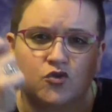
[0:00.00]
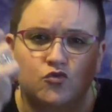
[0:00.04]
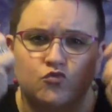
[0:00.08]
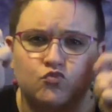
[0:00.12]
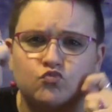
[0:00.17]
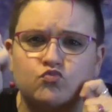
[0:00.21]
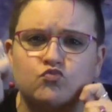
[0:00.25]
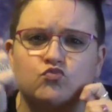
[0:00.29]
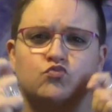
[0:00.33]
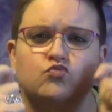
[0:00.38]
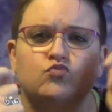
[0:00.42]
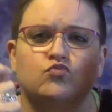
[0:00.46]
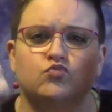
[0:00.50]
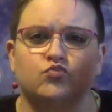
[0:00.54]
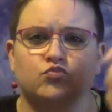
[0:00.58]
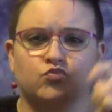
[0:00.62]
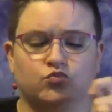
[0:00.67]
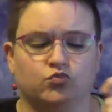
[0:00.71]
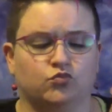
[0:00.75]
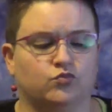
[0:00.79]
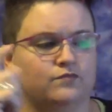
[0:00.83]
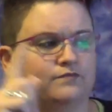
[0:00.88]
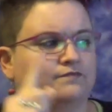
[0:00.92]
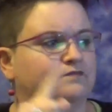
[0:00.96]
you have to
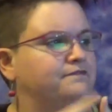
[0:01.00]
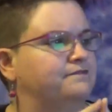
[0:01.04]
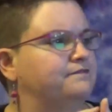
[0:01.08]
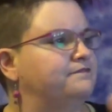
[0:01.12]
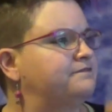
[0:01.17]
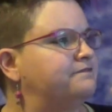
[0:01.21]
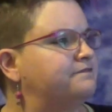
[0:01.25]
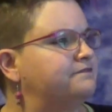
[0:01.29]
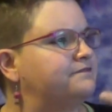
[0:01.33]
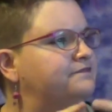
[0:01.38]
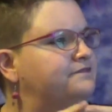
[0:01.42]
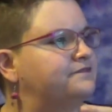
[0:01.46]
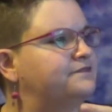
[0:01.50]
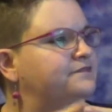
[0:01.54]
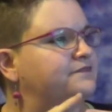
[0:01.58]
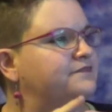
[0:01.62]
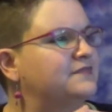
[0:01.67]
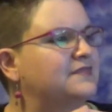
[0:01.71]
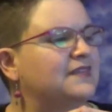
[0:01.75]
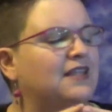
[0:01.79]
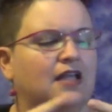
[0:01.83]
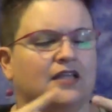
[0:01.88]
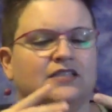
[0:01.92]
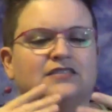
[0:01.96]
remember that it has
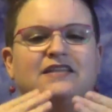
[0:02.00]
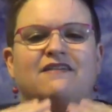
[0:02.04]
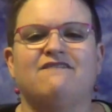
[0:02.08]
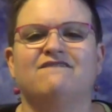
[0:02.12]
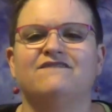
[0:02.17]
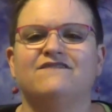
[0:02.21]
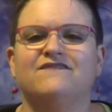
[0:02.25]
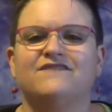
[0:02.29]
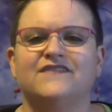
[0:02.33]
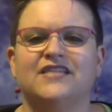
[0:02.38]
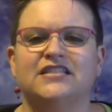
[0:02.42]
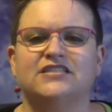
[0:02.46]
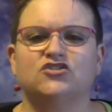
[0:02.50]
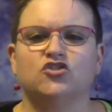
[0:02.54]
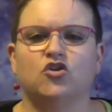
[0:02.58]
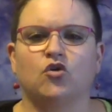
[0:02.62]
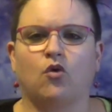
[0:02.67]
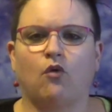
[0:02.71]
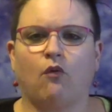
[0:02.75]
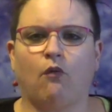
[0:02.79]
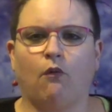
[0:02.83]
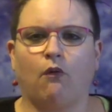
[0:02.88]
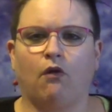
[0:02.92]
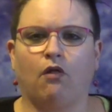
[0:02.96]
some, let me tell you
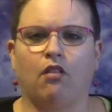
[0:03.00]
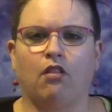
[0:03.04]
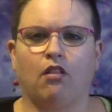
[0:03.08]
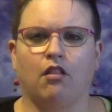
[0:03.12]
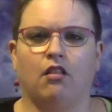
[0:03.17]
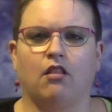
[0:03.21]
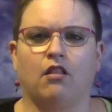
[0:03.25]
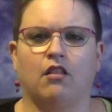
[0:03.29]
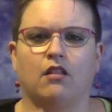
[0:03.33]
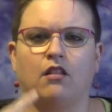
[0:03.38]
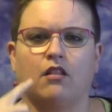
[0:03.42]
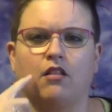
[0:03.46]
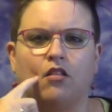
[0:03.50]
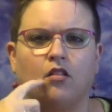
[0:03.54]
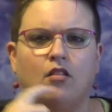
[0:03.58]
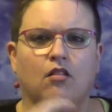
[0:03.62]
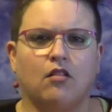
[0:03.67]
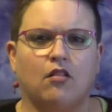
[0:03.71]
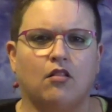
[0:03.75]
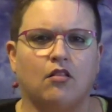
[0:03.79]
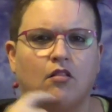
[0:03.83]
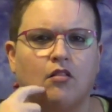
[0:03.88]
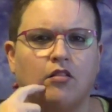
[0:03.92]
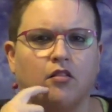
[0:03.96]
some points of the language. It
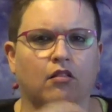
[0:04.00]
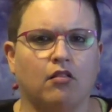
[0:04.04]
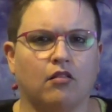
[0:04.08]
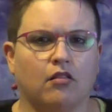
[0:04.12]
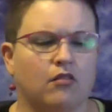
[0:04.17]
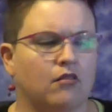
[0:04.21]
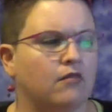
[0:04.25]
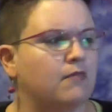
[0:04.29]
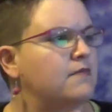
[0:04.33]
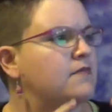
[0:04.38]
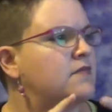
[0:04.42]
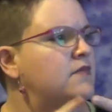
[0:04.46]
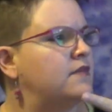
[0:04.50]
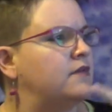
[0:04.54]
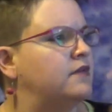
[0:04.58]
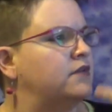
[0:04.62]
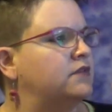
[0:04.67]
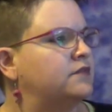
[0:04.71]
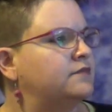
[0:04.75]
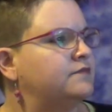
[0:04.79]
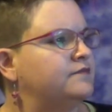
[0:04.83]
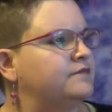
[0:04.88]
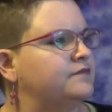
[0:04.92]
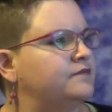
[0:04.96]
has
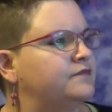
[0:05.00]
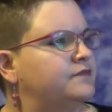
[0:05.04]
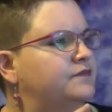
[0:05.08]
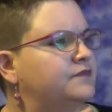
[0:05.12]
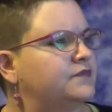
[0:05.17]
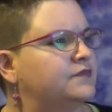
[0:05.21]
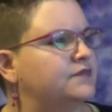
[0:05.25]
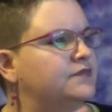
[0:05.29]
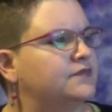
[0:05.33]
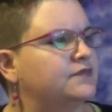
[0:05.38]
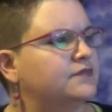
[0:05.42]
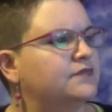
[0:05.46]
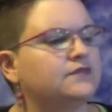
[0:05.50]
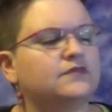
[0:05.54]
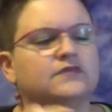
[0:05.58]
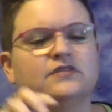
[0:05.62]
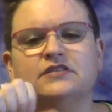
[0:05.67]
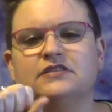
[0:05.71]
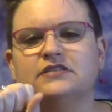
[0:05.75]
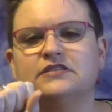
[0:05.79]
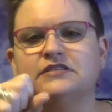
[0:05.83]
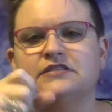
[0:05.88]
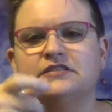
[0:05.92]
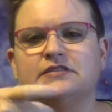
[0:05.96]
facial,
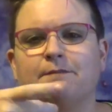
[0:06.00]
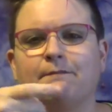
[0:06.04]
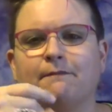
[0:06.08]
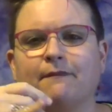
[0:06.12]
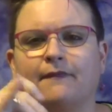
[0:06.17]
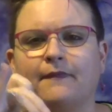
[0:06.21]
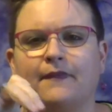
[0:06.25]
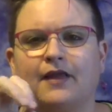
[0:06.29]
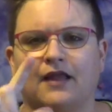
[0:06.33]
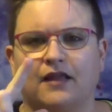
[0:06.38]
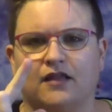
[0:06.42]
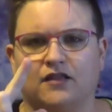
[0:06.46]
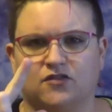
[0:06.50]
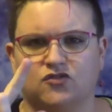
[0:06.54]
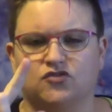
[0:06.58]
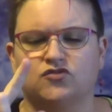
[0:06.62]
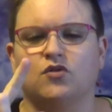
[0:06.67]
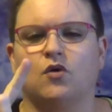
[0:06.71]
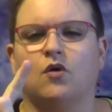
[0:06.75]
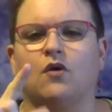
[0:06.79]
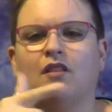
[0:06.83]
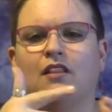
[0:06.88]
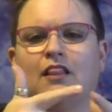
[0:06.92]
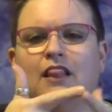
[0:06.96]

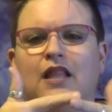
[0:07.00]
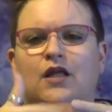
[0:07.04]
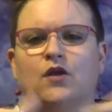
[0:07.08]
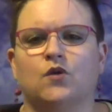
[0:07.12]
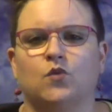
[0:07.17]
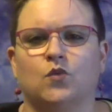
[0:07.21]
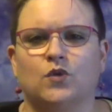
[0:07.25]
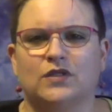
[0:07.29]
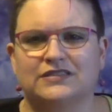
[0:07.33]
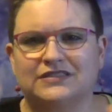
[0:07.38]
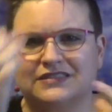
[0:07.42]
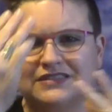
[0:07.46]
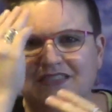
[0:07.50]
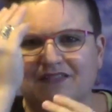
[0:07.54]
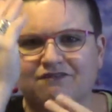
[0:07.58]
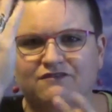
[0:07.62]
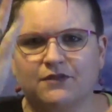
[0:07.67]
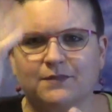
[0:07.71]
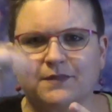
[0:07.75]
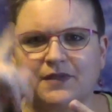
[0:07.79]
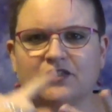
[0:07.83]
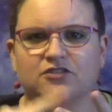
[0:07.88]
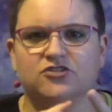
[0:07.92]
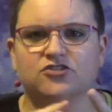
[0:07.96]
grammatical structure.
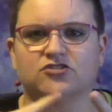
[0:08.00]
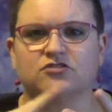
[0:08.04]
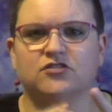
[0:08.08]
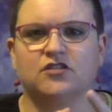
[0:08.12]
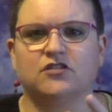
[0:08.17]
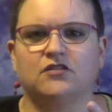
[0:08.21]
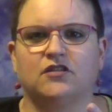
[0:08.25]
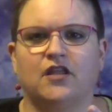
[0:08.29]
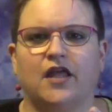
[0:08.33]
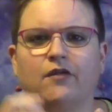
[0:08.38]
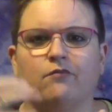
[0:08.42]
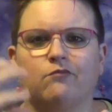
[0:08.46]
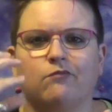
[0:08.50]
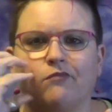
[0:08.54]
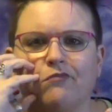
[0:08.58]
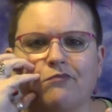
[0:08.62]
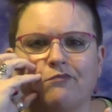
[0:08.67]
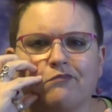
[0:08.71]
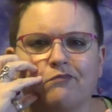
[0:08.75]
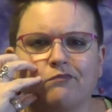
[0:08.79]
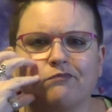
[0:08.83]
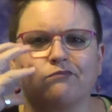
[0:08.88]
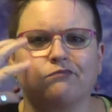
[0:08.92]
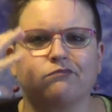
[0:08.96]
It has
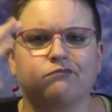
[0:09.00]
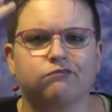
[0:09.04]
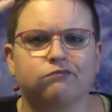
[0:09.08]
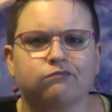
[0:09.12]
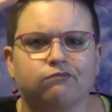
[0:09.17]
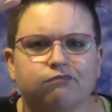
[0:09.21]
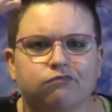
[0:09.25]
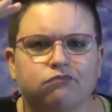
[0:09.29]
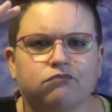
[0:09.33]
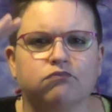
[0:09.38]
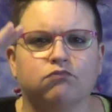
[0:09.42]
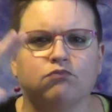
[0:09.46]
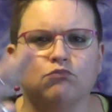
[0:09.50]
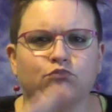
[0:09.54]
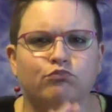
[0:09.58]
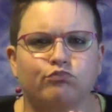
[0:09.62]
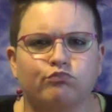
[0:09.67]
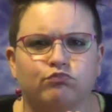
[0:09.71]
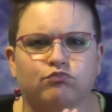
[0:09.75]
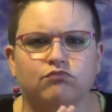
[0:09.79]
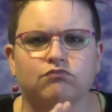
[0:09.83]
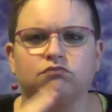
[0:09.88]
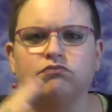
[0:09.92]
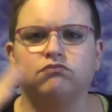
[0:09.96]
linguistic
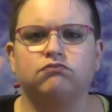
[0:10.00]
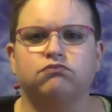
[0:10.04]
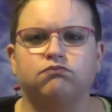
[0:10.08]
information.